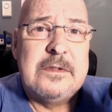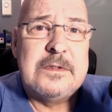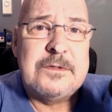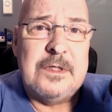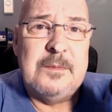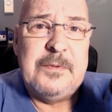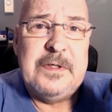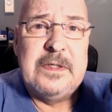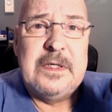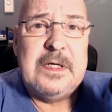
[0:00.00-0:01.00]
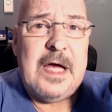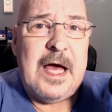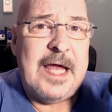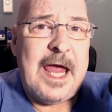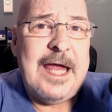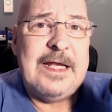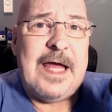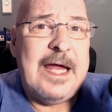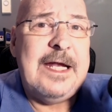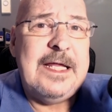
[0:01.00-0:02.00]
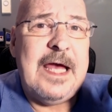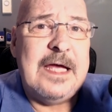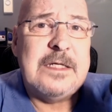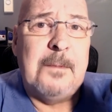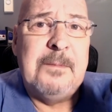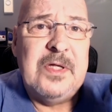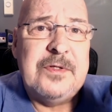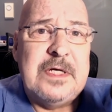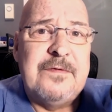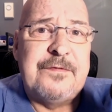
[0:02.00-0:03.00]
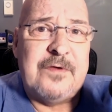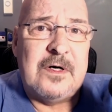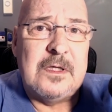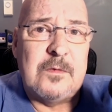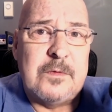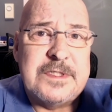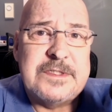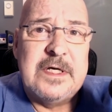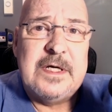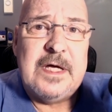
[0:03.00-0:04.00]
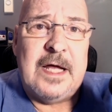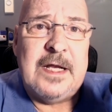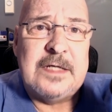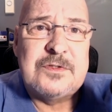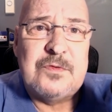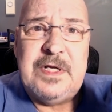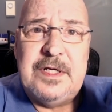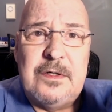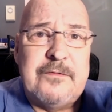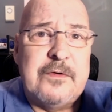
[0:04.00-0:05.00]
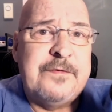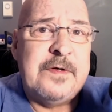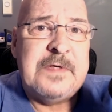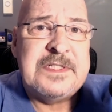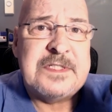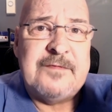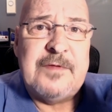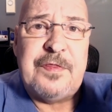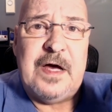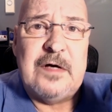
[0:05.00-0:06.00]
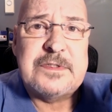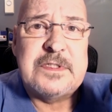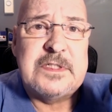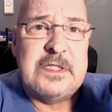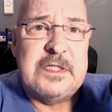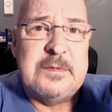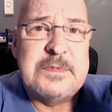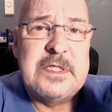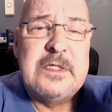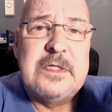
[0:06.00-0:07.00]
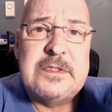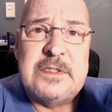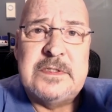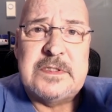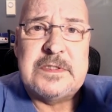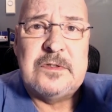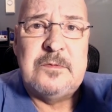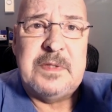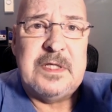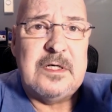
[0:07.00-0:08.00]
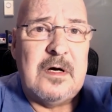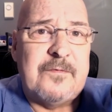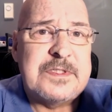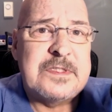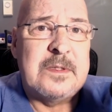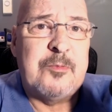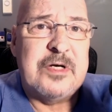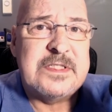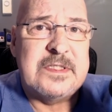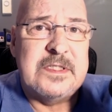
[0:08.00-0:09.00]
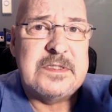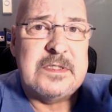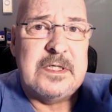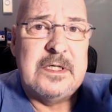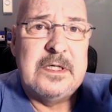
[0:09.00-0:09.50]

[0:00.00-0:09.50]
Trump had 88 million followers and had tweeted over 57,000 times since assuming the office of the presidency.